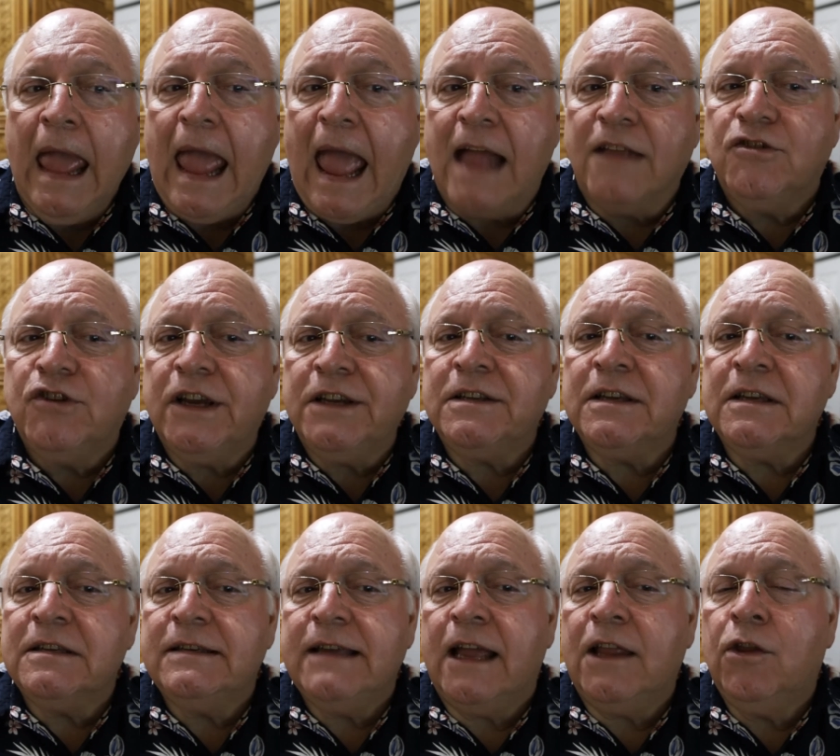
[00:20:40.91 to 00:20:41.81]
And
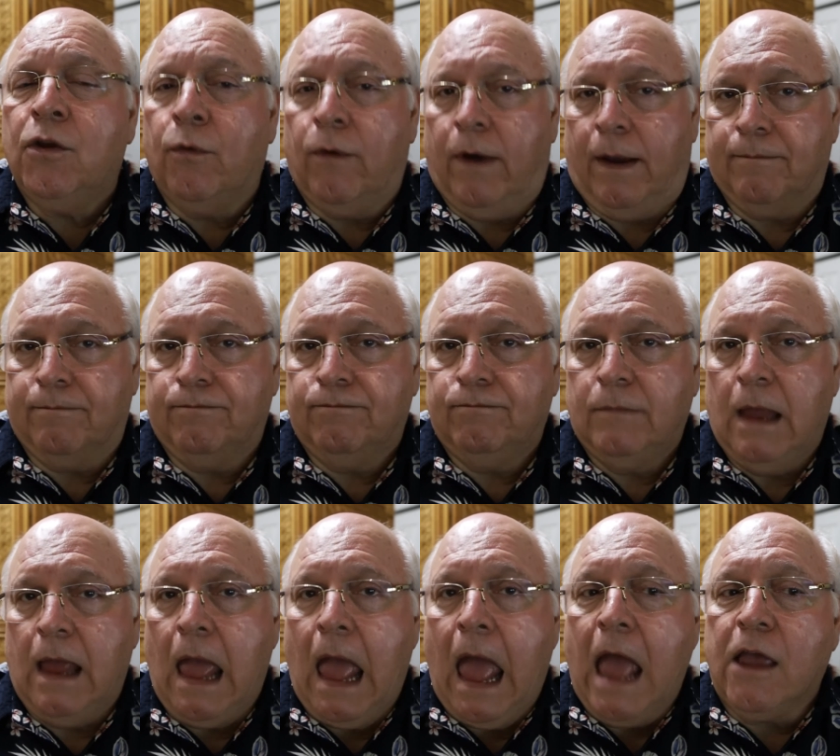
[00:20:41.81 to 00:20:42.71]
Jesus said to him,
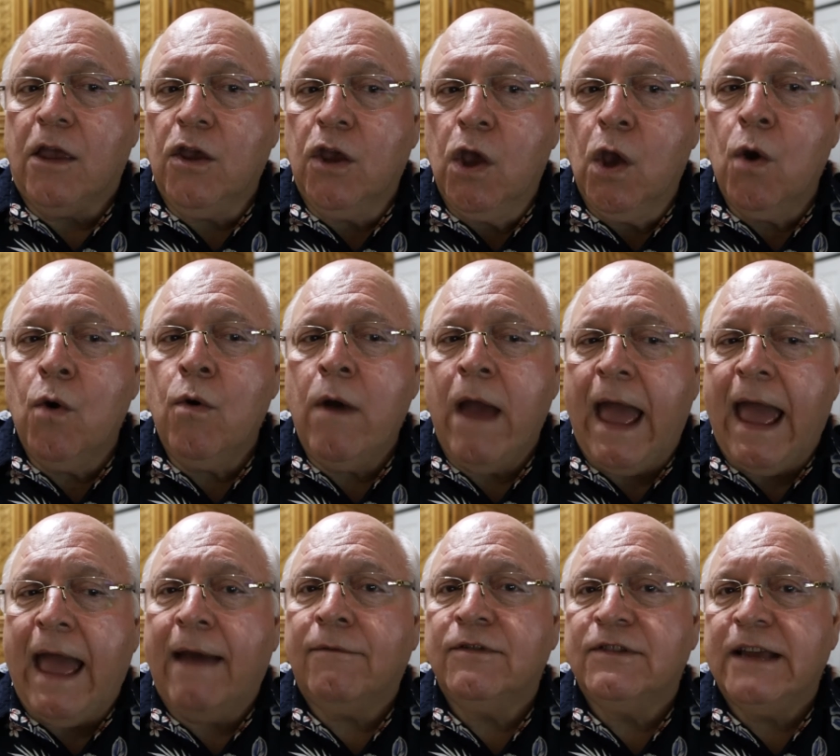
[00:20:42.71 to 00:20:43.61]
you
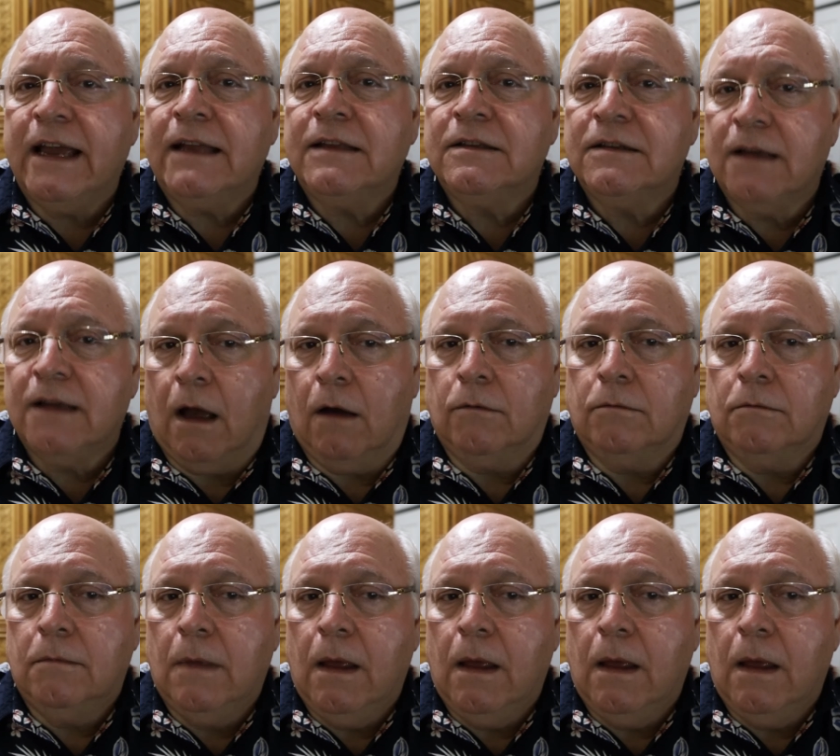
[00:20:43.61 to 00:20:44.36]
have said so.